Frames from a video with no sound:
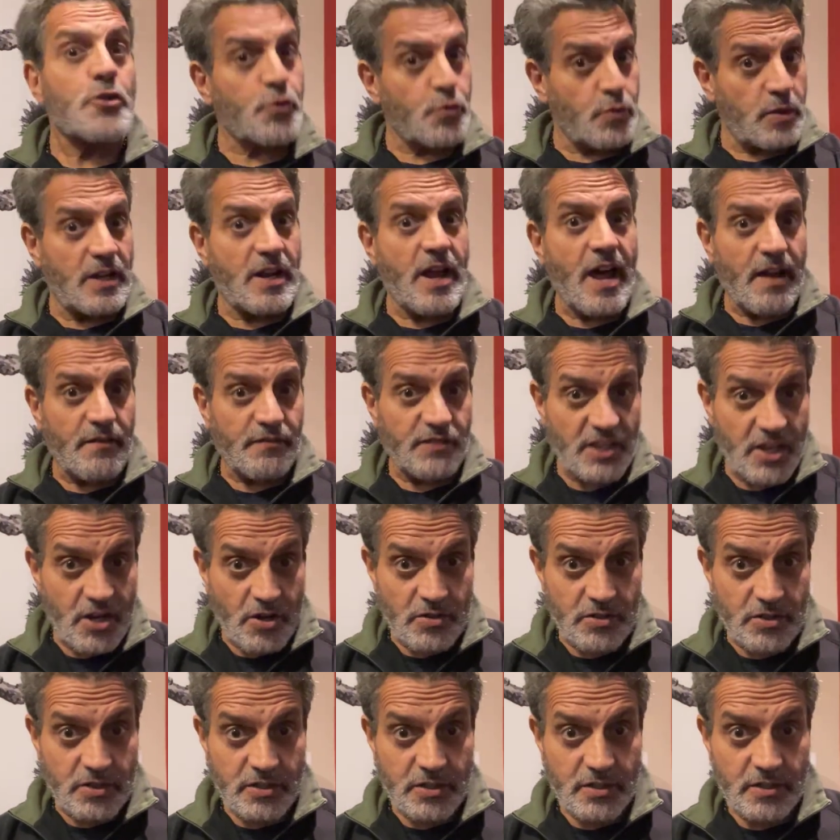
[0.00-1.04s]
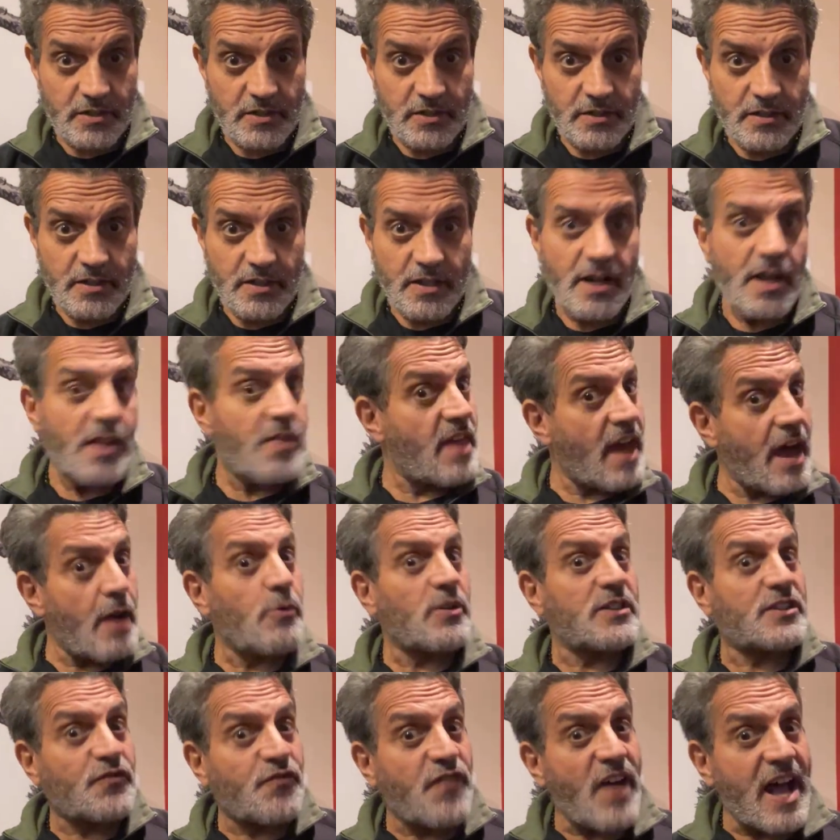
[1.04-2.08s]
three and a half years. And that
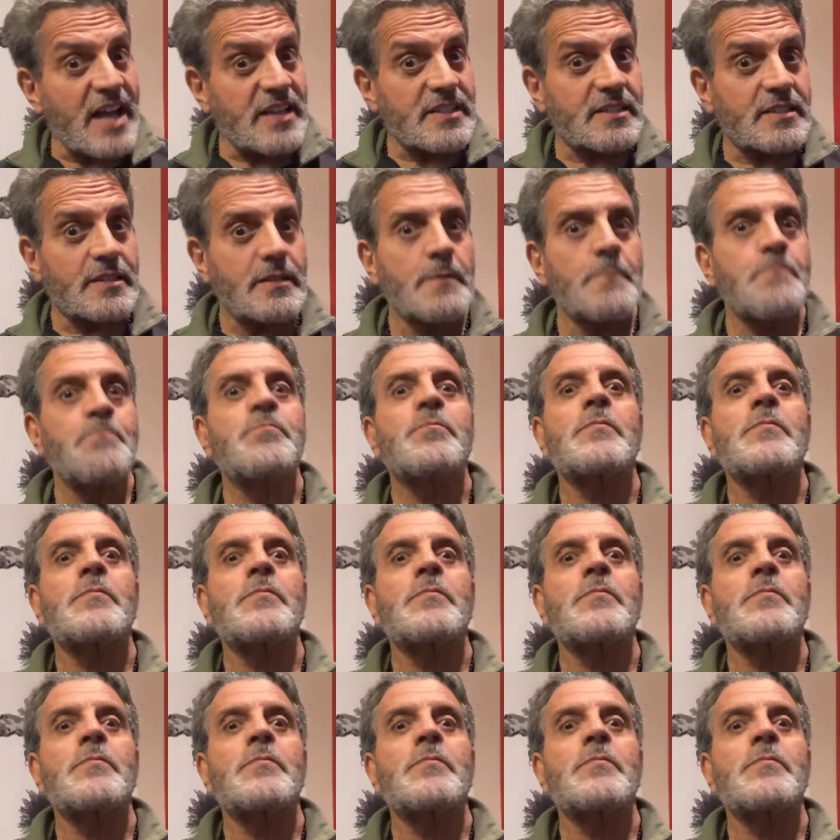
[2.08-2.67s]
was fast.